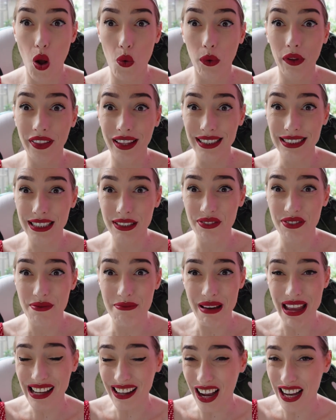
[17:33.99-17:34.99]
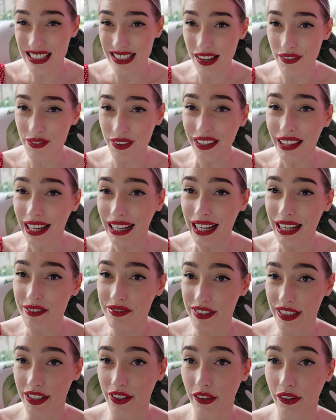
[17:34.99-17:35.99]
Well, that's it for me, guys. I feel like
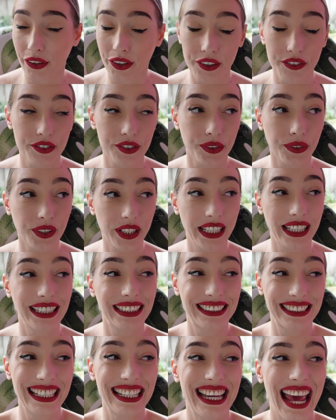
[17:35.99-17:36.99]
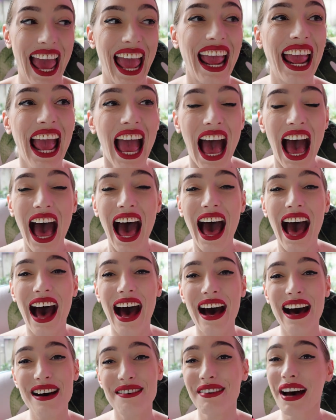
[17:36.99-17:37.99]
I've done a lot of talking today. Um,
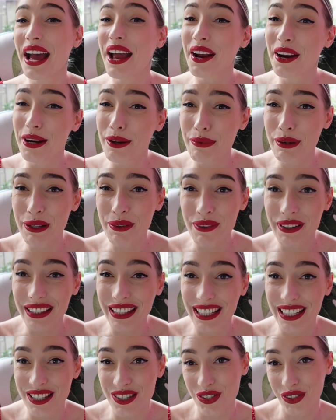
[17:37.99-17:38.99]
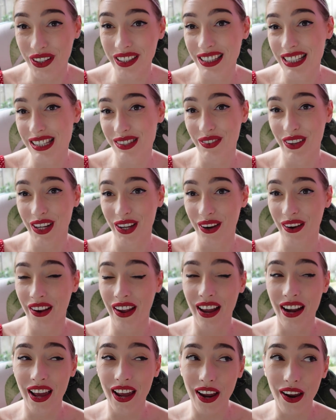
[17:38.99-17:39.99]
I hope you really enjoyed this video
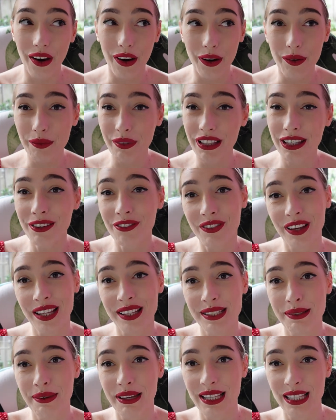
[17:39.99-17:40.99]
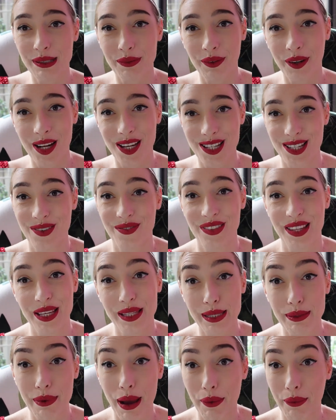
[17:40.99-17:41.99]
and I hope that you found some inspiration of
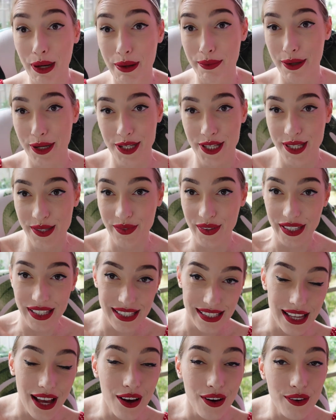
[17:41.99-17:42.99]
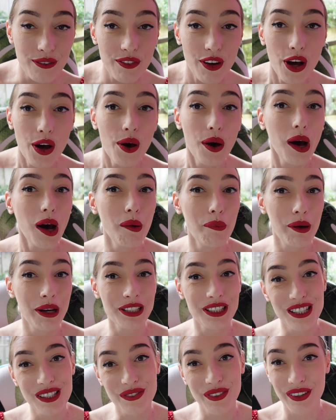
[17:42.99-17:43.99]
things you might want to purchase for yourself or
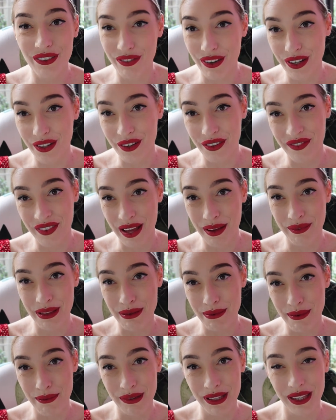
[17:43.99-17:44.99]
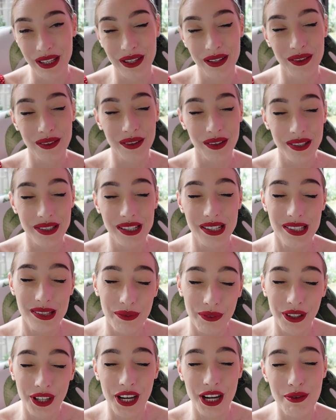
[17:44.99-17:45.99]
purchase for a friend or family member that you know
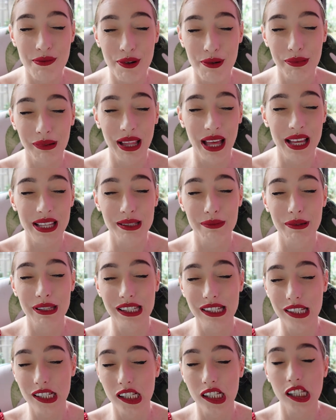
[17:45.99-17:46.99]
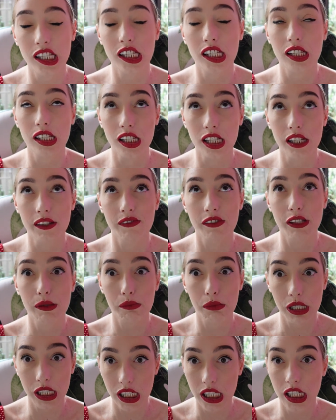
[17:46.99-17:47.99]
doesn't want any more plants but still loves
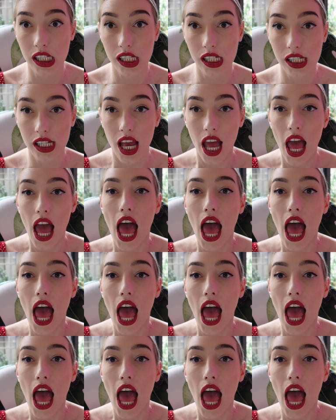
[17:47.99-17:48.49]
plants.